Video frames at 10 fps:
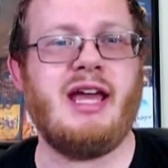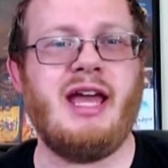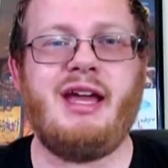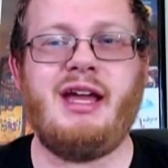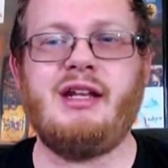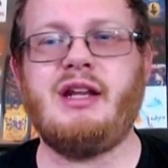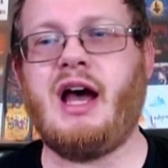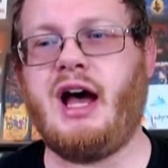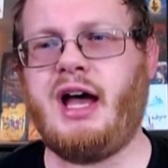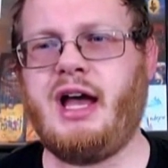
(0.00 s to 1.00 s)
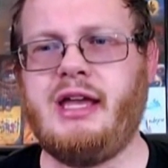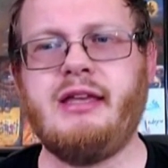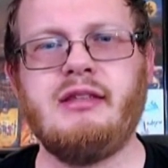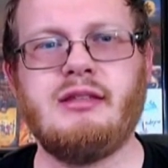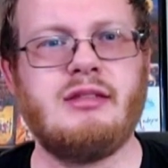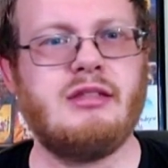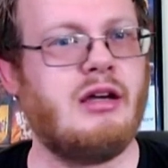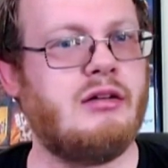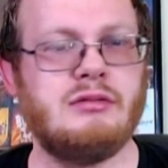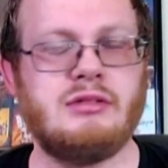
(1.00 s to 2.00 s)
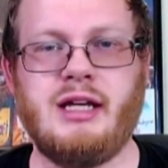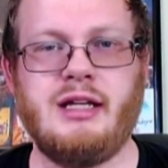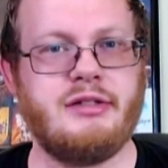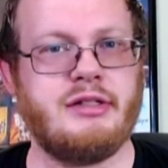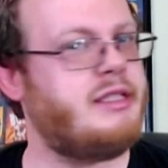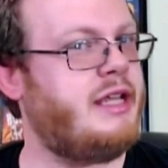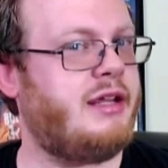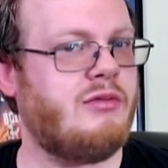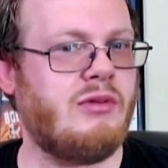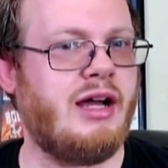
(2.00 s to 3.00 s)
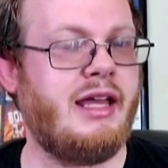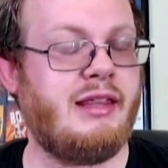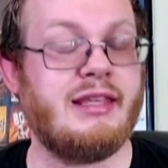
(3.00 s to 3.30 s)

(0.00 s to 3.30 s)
and I don't understand why.